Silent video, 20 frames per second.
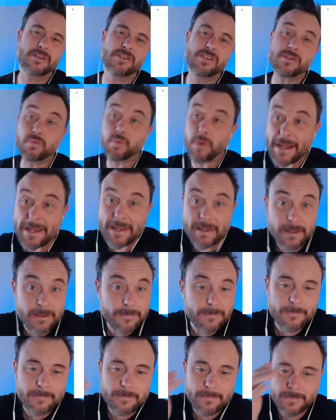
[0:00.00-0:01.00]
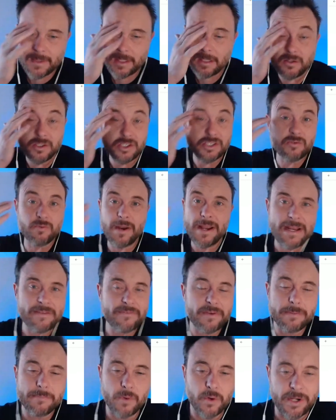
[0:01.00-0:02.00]
Just write
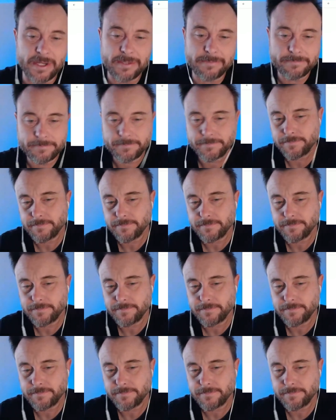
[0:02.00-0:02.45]
every morning.